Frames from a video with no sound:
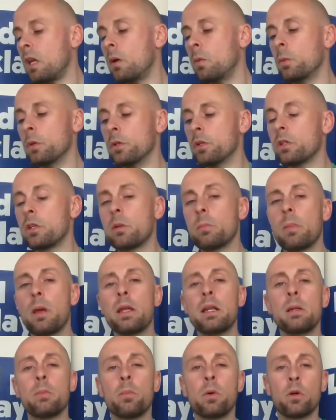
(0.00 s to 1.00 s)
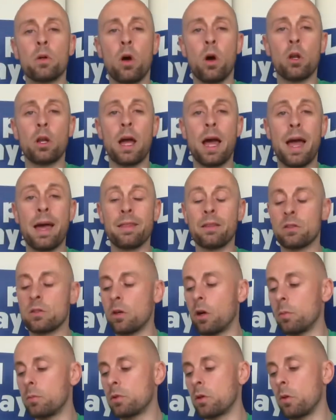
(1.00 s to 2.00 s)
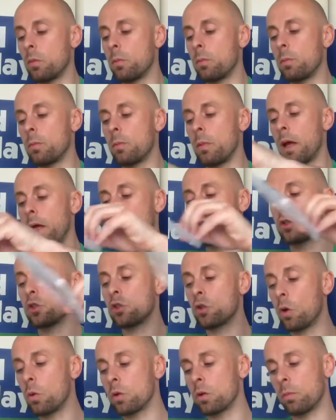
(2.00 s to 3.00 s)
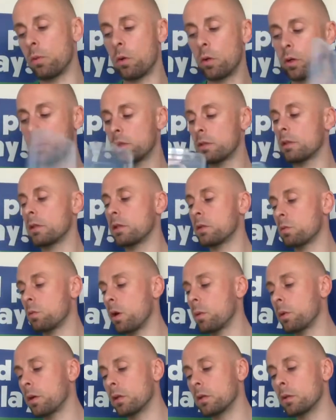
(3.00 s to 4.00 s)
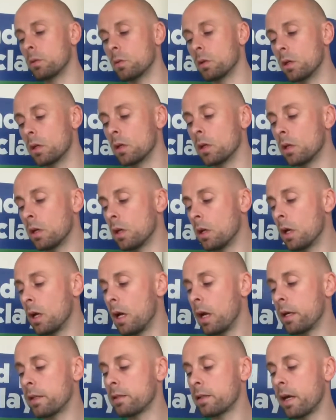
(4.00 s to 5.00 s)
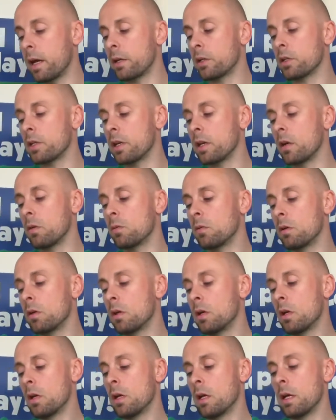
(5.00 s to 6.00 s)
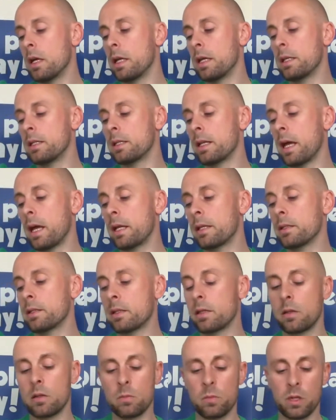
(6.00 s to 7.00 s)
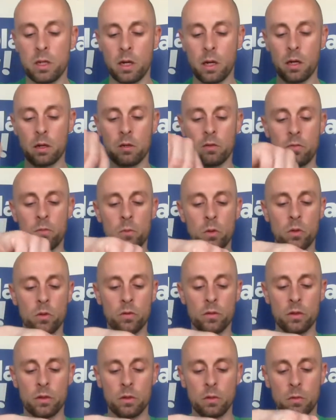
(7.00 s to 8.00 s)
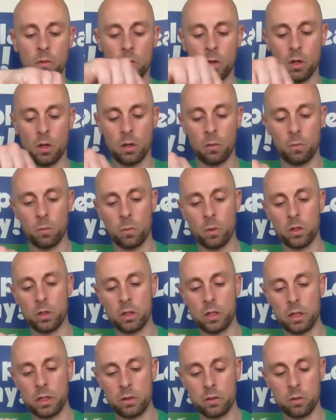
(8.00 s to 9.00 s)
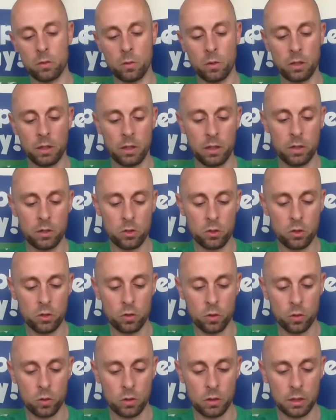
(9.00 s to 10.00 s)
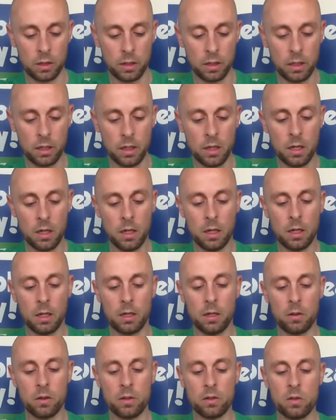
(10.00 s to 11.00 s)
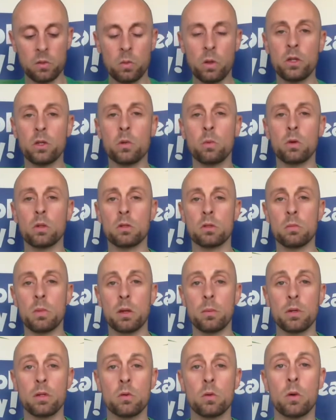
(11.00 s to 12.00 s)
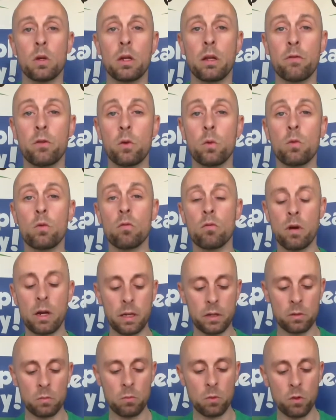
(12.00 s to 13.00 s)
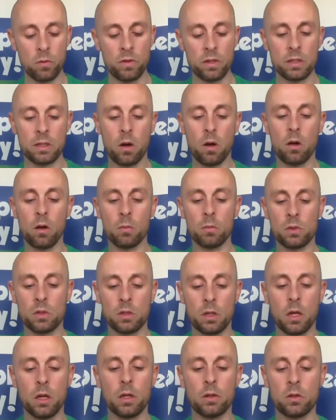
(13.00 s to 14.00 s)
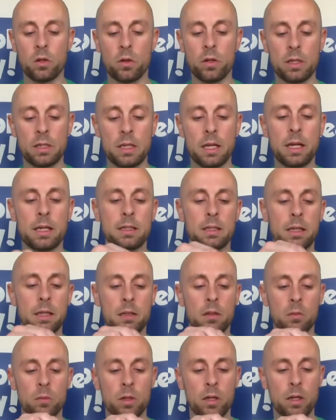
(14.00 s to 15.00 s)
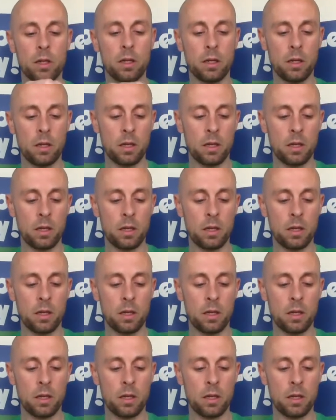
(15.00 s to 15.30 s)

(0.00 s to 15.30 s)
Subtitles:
we're just going to mainly put on at the top. So at the shoulder point is where we're going to attach now. His hands can be kind of moved when you need to shortly. Now this is when you want to maybe if you're ready to move his arms, his legs a little bit,